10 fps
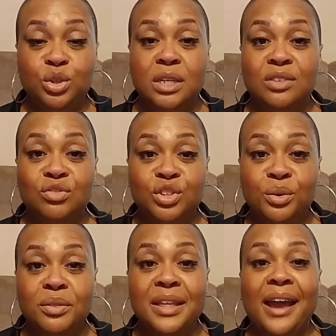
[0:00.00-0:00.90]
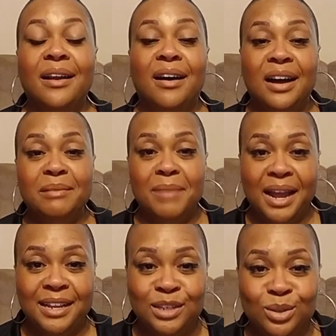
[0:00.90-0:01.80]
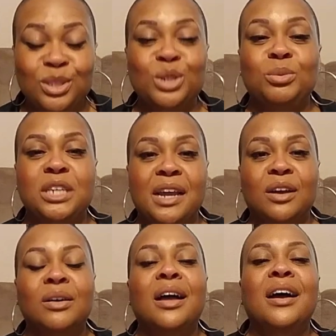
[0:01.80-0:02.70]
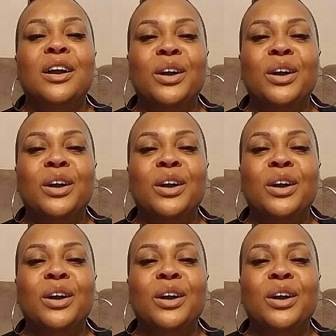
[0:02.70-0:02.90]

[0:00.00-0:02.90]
you can do that on my YouTube channel.